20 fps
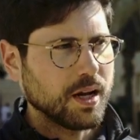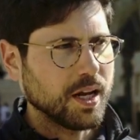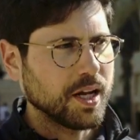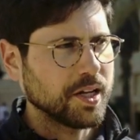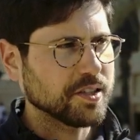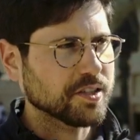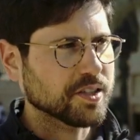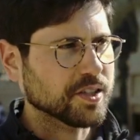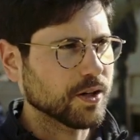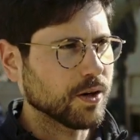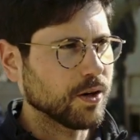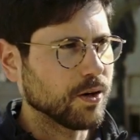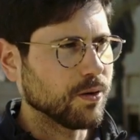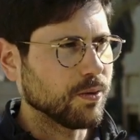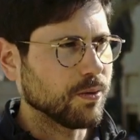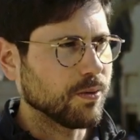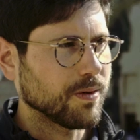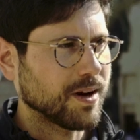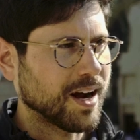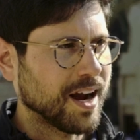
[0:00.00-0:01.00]
And
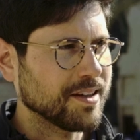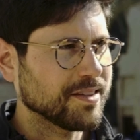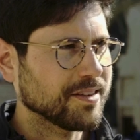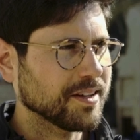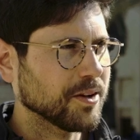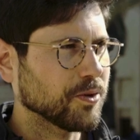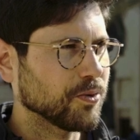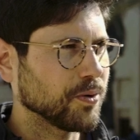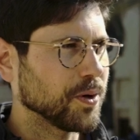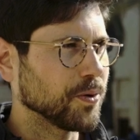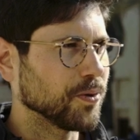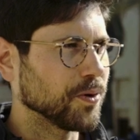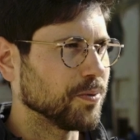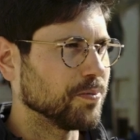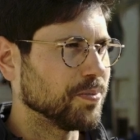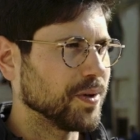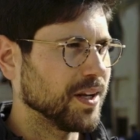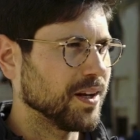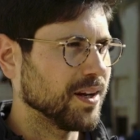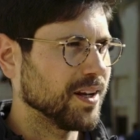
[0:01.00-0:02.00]
so I think we
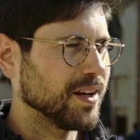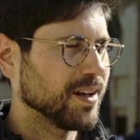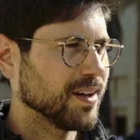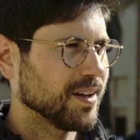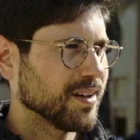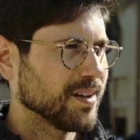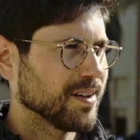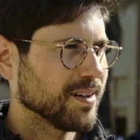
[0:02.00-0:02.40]
would be